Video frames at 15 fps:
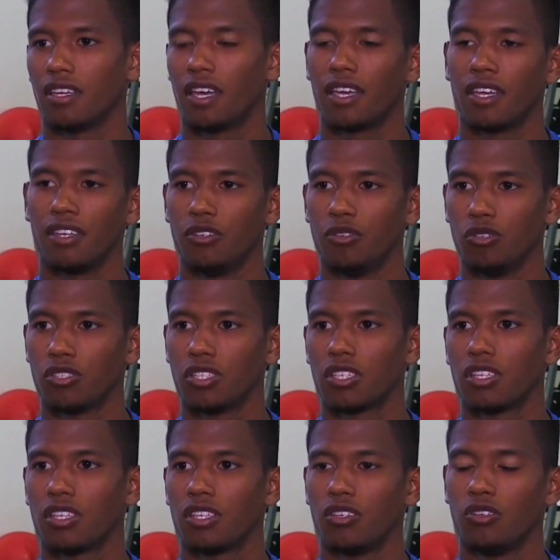Sasman, who
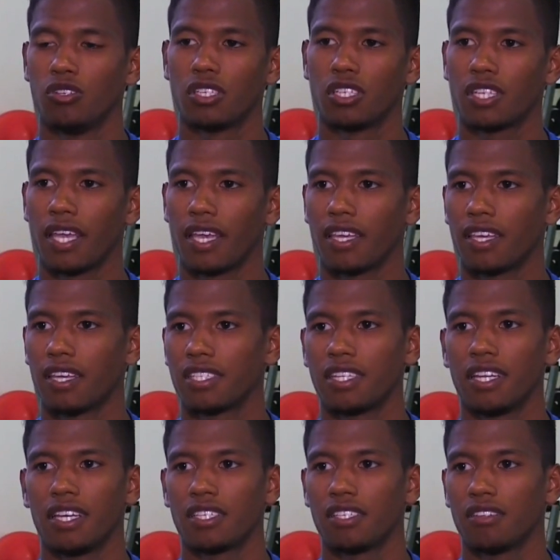is now a free agent,